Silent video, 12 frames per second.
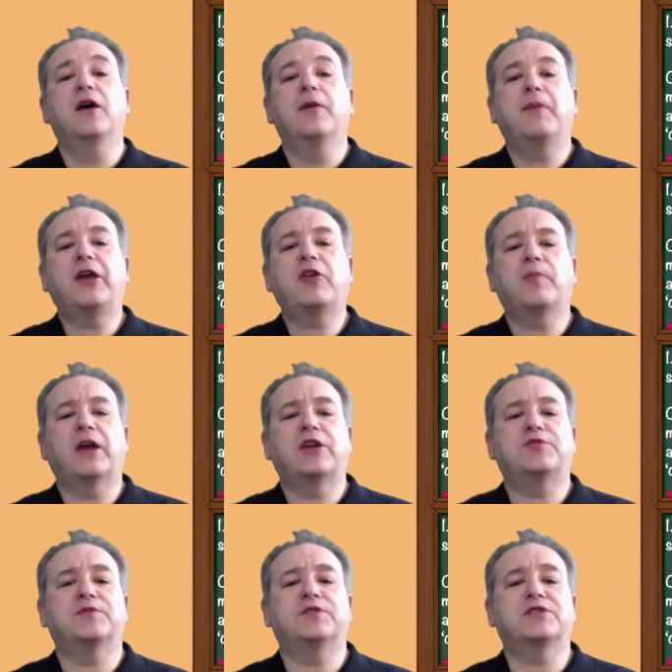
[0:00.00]

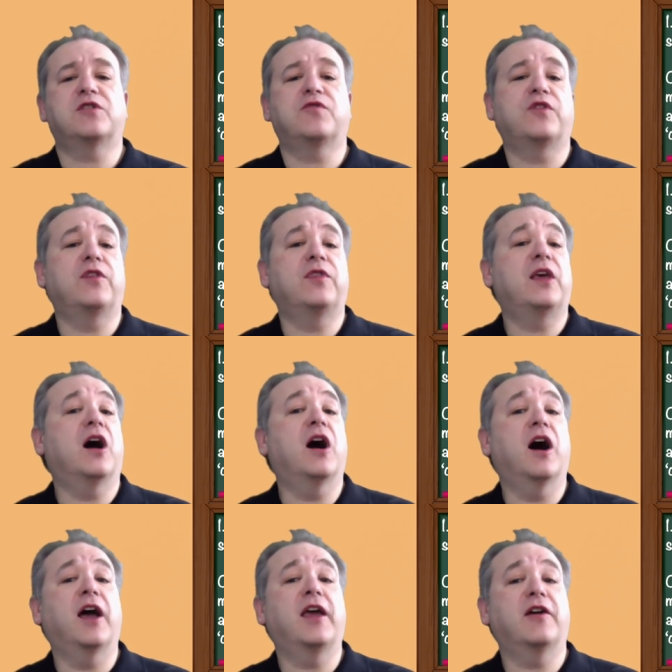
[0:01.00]
Micromanagement is often in the
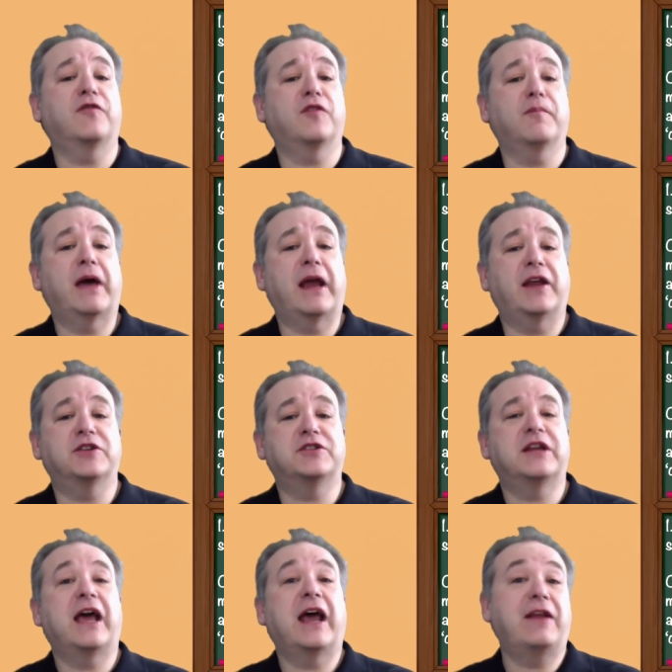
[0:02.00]
eye of the managed,
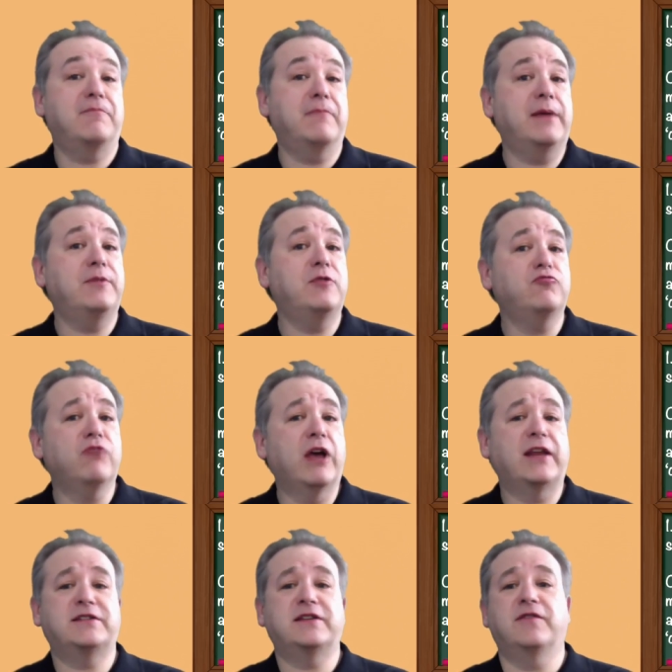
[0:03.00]
and it may be
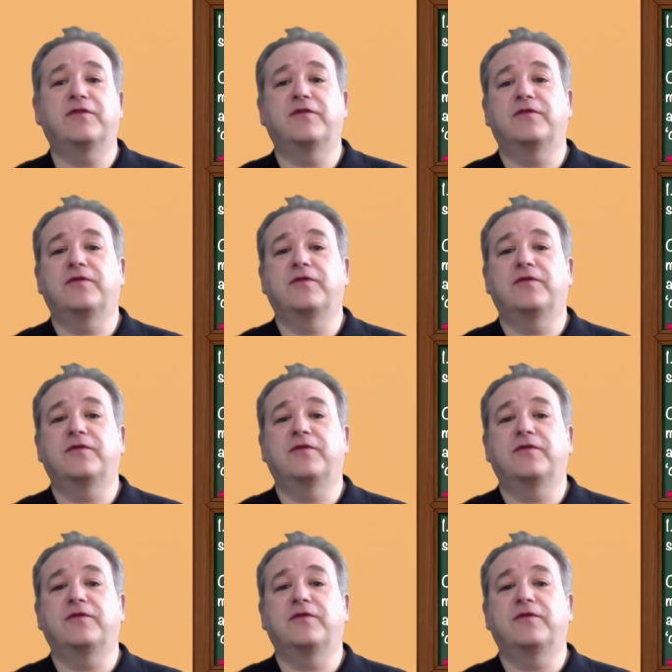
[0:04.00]
relative.